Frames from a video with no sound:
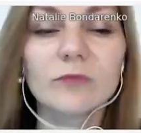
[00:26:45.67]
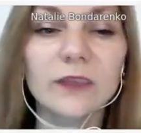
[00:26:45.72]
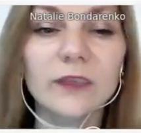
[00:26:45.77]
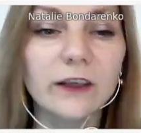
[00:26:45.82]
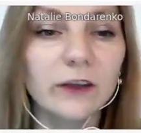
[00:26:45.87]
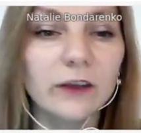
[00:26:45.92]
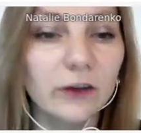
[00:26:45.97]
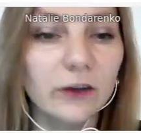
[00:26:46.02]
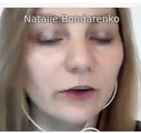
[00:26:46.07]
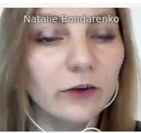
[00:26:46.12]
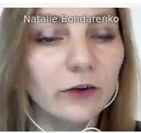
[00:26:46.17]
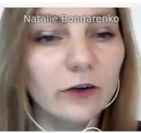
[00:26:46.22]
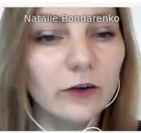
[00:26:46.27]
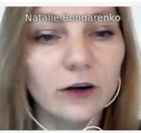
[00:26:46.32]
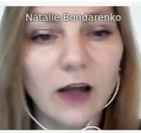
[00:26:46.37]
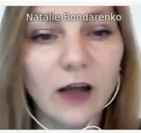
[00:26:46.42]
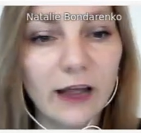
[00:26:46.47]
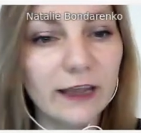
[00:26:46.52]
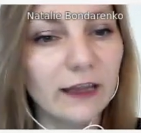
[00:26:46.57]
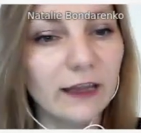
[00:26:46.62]
Here
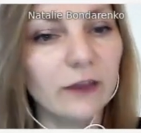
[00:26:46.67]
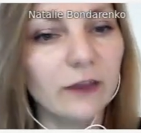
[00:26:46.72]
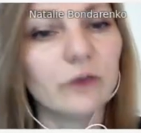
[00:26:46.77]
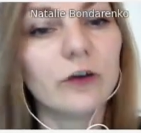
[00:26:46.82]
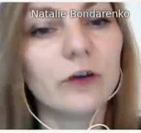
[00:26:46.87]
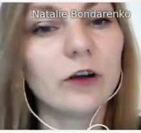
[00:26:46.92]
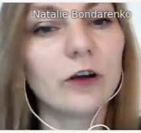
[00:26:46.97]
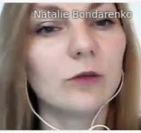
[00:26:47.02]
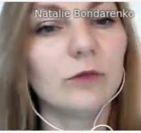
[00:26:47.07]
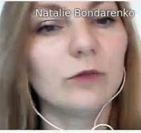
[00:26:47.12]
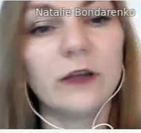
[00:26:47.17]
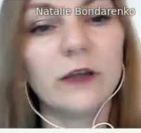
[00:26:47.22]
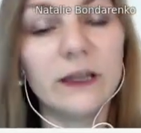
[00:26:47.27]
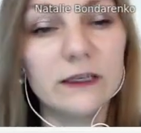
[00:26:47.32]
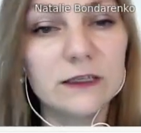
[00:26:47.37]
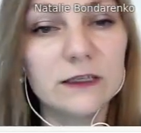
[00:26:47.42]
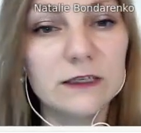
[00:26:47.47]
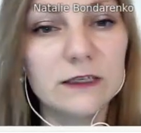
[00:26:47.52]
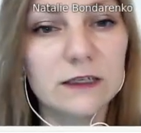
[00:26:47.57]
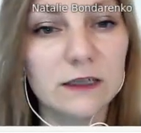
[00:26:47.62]
I can
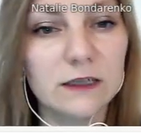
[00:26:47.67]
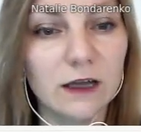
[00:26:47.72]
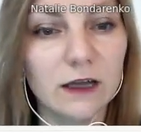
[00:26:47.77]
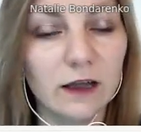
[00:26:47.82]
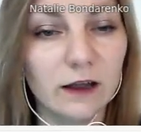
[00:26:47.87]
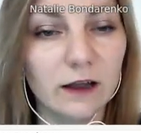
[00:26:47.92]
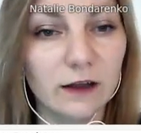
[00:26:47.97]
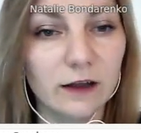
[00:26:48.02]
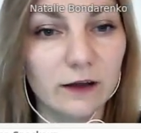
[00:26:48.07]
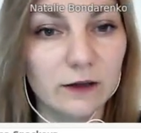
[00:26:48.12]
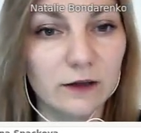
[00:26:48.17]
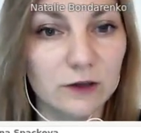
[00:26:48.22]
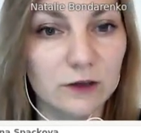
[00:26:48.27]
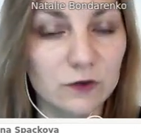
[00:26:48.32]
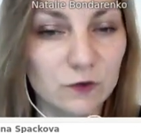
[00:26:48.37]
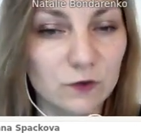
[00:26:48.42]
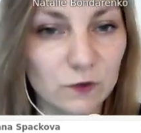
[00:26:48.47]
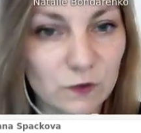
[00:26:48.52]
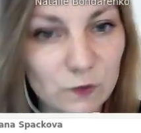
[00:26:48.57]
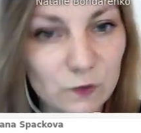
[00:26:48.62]
recommend
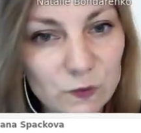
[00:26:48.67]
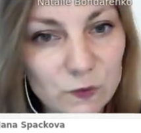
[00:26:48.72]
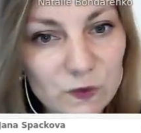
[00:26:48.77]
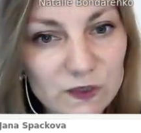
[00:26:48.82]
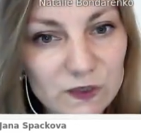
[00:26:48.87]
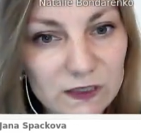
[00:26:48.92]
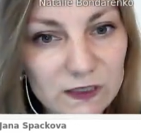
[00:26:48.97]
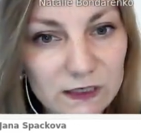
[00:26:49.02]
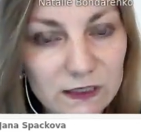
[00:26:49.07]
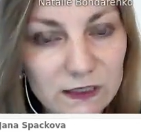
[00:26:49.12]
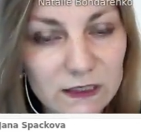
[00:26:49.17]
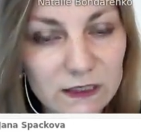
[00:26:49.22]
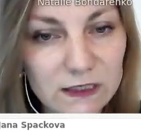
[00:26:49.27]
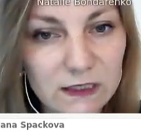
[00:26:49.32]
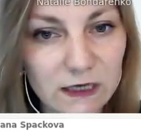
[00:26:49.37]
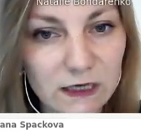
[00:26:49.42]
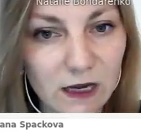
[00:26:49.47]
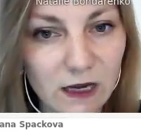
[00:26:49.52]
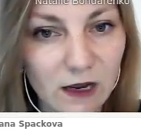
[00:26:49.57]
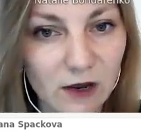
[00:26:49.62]
to use
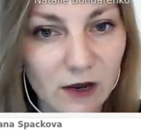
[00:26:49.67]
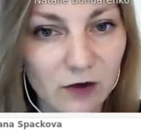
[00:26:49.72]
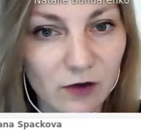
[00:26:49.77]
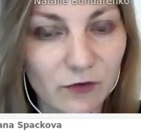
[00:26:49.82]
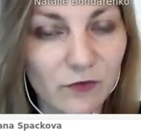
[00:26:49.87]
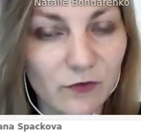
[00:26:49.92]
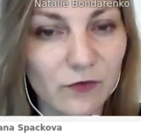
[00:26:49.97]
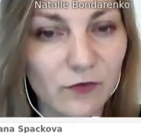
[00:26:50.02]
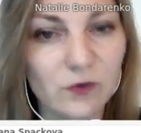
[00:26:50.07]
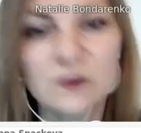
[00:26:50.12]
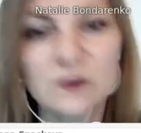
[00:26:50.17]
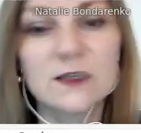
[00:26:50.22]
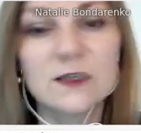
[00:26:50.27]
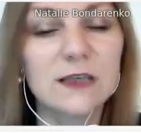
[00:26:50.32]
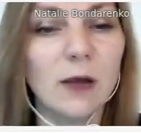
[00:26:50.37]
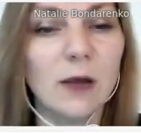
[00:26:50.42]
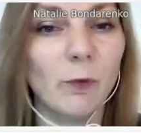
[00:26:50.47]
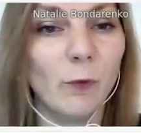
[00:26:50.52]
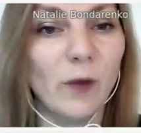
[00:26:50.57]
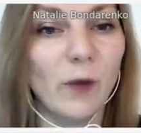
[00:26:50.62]
this for
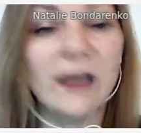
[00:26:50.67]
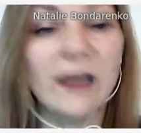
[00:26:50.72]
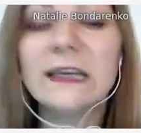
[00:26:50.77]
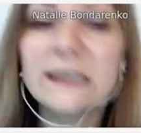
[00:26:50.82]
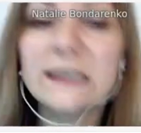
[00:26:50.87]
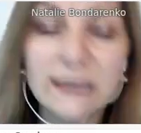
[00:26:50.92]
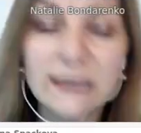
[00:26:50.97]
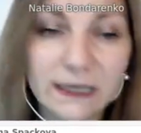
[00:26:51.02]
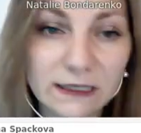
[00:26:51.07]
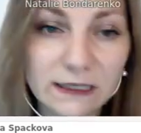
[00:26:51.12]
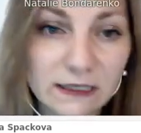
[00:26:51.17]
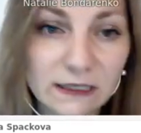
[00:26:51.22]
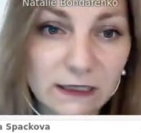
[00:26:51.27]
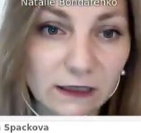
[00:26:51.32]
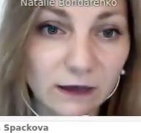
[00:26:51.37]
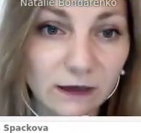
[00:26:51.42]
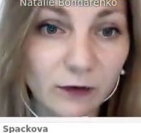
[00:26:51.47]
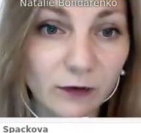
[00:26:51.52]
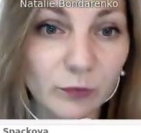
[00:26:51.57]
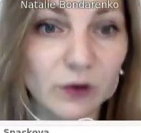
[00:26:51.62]
some wine
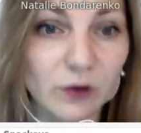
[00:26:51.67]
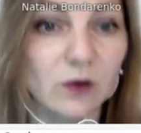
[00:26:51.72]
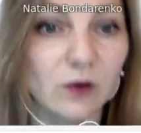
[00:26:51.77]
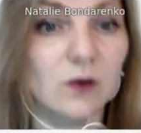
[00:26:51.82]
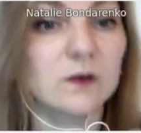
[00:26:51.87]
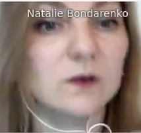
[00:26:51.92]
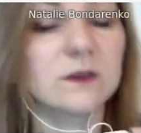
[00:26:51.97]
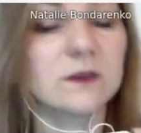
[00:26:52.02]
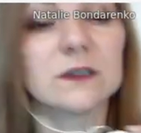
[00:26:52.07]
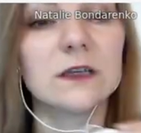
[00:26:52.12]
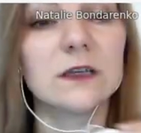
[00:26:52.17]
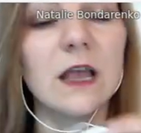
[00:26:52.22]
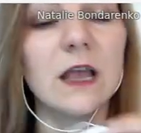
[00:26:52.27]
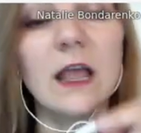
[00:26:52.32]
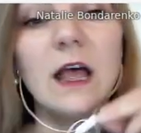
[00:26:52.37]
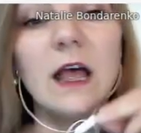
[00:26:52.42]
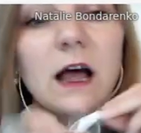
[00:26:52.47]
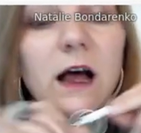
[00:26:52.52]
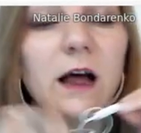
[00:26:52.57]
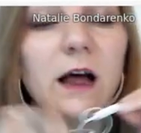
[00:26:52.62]
tasting because
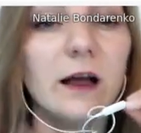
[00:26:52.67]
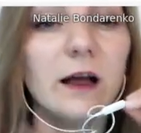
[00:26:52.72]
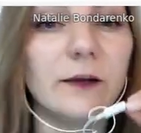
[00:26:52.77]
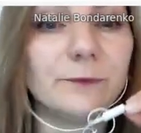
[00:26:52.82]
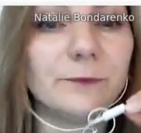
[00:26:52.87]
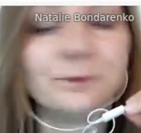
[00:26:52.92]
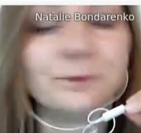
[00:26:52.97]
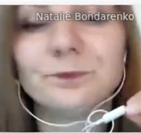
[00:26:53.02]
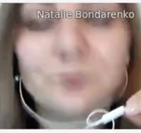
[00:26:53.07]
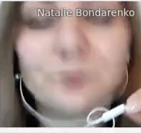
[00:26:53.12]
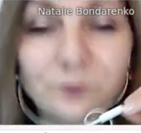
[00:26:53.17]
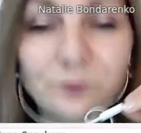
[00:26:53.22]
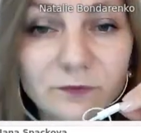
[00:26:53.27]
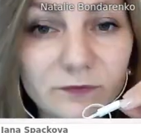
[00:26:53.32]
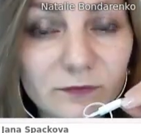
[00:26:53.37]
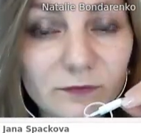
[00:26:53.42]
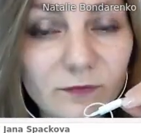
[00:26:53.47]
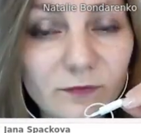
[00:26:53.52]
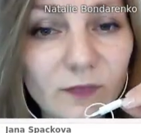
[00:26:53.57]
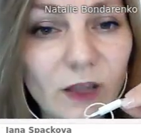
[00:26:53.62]

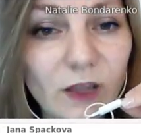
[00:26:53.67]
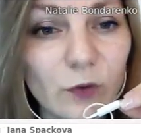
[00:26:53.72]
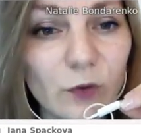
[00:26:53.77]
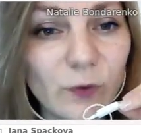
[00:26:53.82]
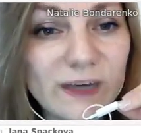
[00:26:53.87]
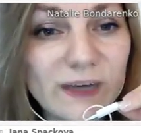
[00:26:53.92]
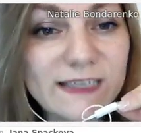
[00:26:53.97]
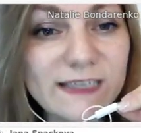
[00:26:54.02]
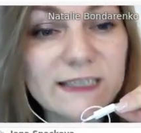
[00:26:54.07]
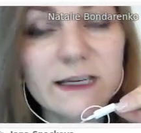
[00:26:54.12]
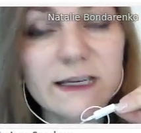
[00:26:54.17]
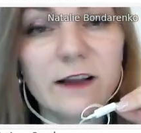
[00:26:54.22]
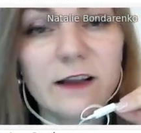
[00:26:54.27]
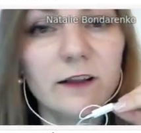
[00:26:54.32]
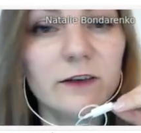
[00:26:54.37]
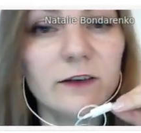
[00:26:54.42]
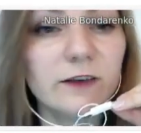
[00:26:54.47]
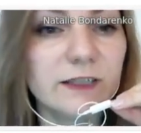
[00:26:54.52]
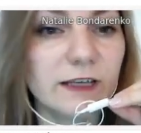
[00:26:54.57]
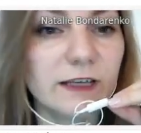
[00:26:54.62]
in wine
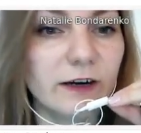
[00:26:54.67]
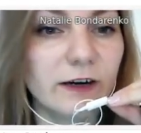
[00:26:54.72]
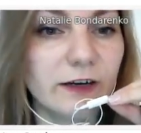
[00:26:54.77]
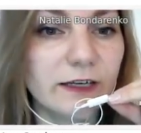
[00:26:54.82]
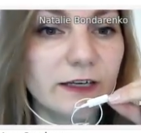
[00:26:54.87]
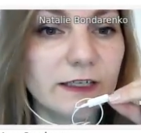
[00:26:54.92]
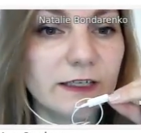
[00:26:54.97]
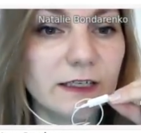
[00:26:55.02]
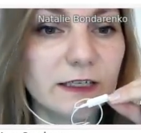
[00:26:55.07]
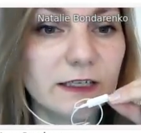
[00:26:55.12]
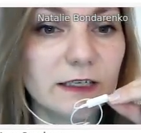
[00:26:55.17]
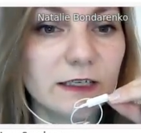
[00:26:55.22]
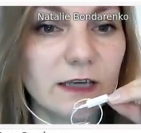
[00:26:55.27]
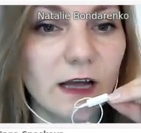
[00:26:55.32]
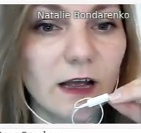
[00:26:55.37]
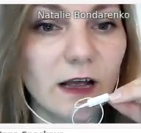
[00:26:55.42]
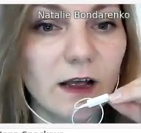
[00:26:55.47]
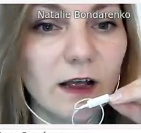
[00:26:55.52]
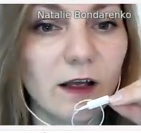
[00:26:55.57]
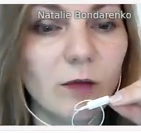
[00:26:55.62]
cellar there is
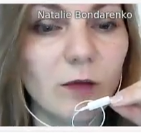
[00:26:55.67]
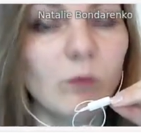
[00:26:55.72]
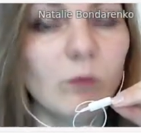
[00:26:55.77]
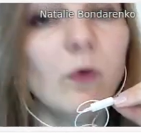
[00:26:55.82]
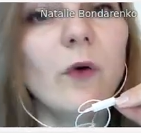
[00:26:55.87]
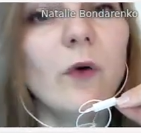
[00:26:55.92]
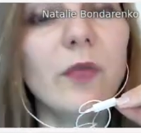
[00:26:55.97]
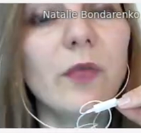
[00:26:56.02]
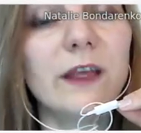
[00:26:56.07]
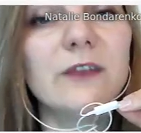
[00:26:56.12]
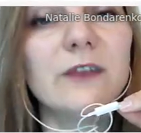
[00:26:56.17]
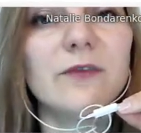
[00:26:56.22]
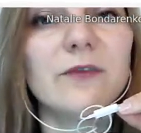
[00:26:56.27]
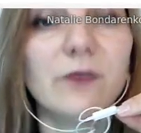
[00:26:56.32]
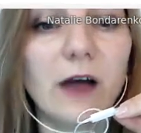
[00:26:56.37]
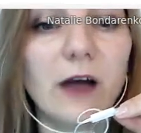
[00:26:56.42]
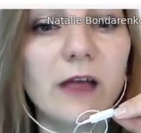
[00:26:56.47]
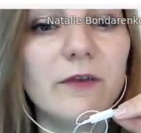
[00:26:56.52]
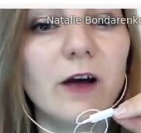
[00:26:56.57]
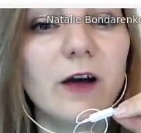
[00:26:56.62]
more than
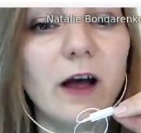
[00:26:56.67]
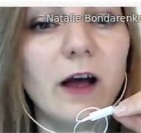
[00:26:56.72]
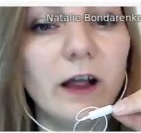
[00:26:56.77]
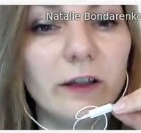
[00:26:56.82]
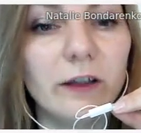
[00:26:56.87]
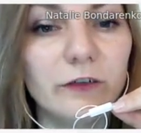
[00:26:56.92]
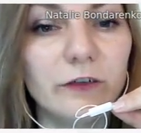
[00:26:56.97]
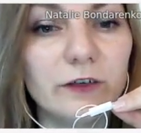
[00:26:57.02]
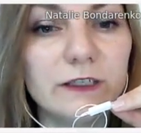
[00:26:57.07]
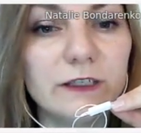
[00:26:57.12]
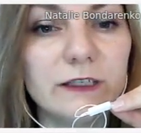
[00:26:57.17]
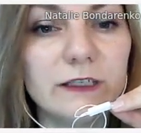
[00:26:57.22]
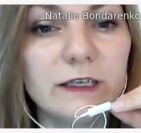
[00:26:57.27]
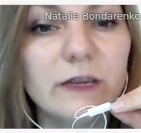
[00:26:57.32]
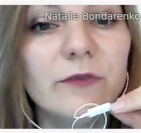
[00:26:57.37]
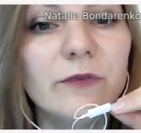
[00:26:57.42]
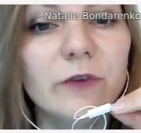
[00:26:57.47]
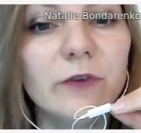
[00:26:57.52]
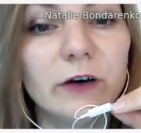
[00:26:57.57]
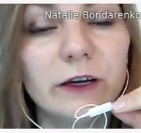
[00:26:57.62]
500
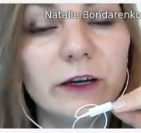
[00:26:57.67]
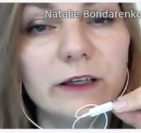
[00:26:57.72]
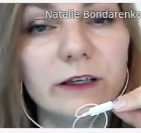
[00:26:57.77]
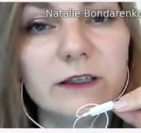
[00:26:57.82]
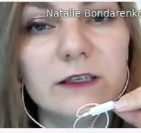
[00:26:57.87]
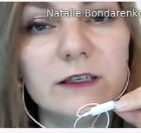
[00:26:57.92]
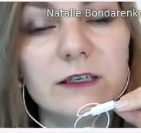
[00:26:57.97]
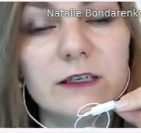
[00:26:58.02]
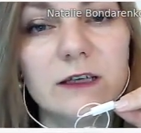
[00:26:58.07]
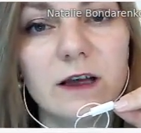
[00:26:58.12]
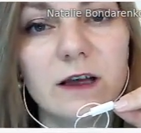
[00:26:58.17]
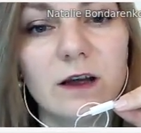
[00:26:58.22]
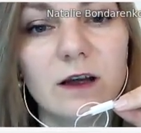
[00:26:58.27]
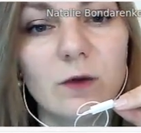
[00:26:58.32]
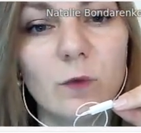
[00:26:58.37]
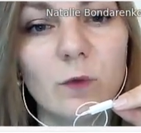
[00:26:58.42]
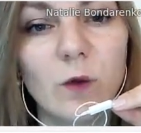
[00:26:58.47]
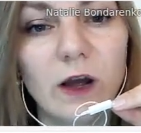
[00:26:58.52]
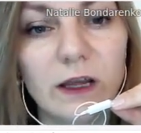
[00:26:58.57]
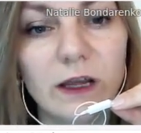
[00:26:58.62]
different
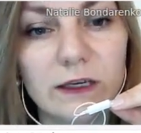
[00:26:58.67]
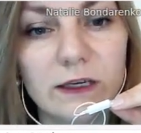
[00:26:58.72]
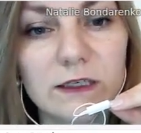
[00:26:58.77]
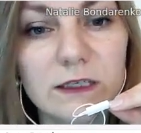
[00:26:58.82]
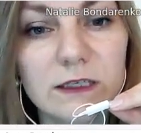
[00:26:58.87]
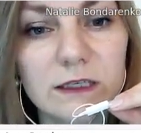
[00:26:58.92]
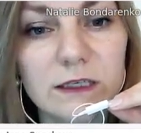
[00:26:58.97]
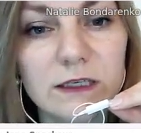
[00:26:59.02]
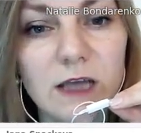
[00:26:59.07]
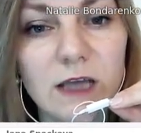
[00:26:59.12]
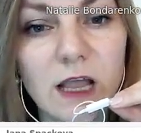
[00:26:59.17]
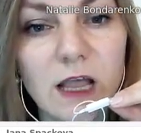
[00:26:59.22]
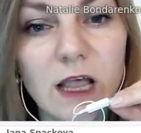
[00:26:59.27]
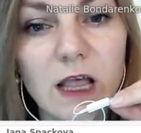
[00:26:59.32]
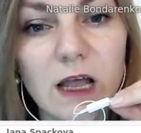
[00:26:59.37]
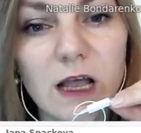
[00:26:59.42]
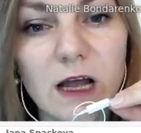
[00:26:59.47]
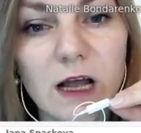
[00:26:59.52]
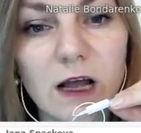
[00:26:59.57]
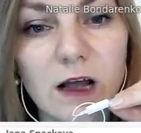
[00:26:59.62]
wines
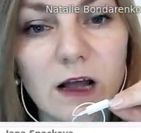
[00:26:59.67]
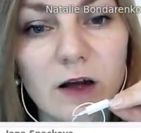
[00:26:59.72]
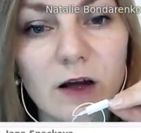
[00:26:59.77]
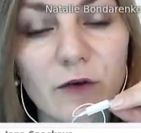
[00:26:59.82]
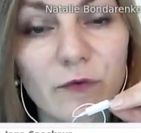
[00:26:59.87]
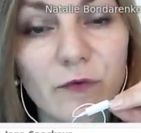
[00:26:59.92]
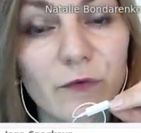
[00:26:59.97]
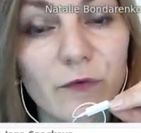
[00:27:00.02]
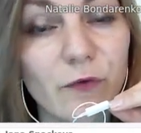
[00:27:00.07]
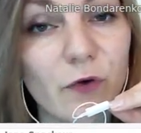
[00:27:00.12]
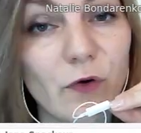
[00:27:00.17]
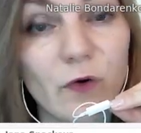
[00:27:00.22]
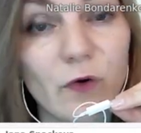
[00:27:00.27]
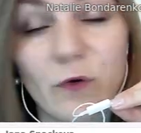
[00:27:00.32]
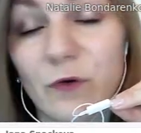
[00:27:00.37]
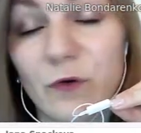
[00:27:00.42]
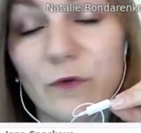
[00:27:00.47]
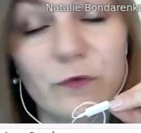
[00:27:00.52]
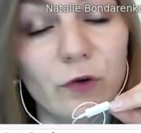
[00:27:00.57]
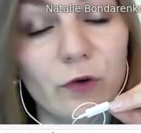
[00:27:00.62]

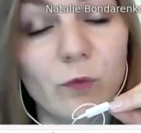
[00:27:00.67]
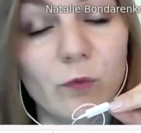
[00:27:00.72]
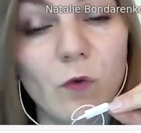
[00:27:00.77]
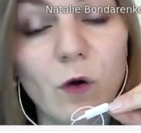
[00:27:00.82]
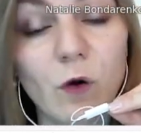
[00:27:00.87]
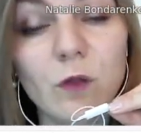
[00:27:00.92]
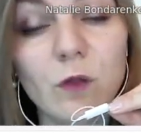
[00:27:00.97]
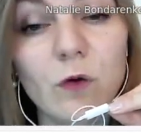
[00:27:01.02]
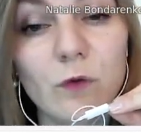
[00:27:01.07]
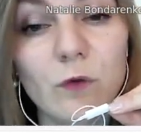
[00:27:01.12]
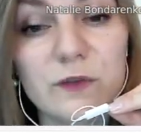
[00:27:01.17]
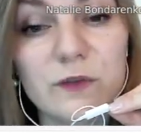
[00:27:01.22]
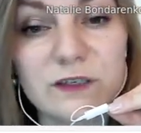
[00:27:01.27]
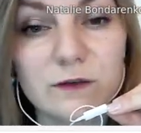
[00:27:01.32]
from all over the